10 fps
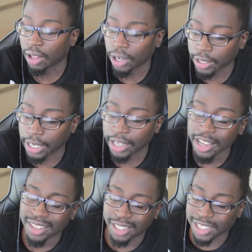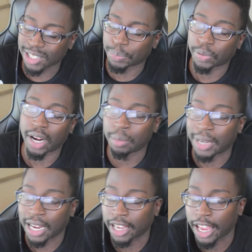Okay, this is the problem
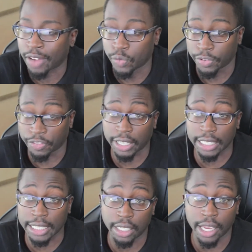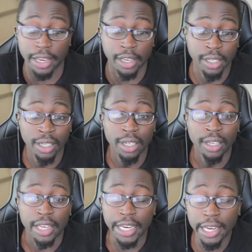I have with fucking EA.
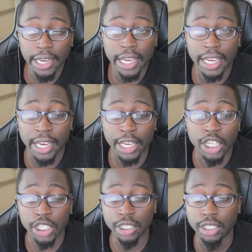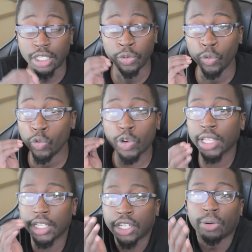EA
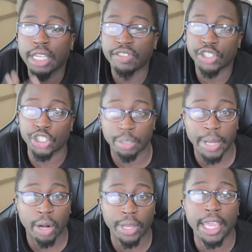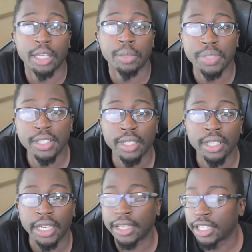really don't give a shit about games,
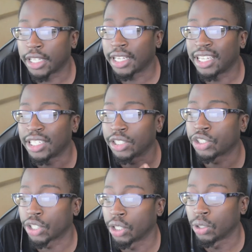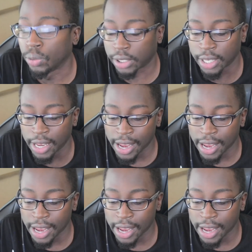and it shows.